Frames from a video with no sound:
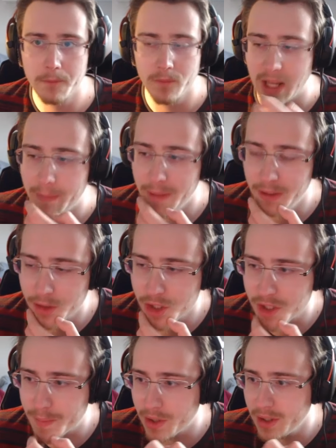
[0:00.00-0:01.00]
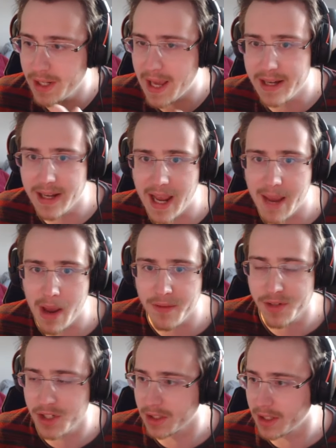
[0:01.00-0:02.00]
I mean, there's barely any
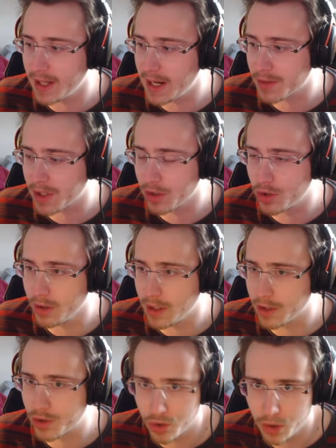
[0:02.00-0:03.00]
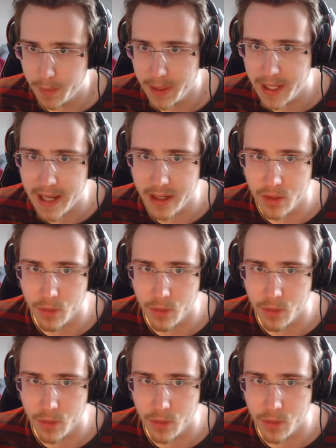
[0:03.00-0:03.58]
MFs in the game, so I, sh I should be getting